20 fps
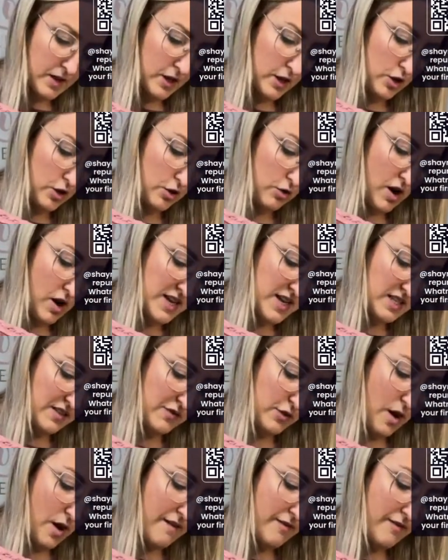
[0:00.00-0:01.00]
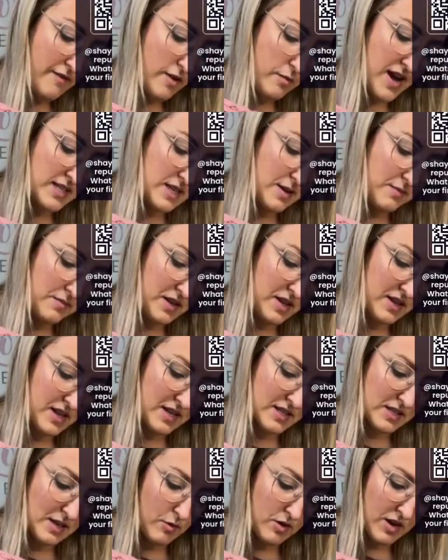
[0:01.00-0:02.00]
You guys, if you ever buy something
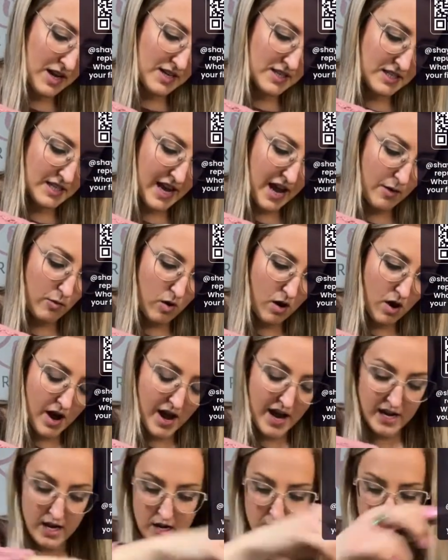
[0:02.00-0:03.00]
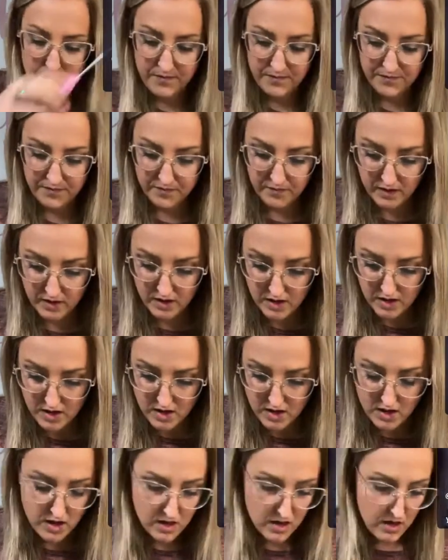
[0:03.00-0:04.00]
that someone has DIY'd and
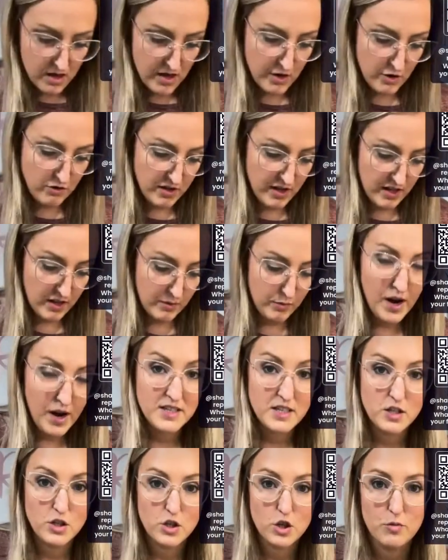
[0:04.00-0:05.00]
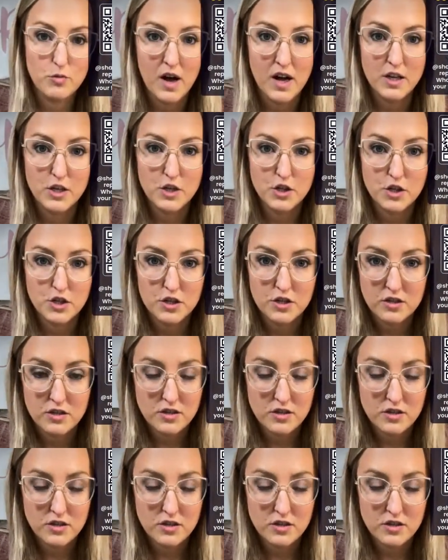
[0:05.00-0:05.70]
you think the price is too much,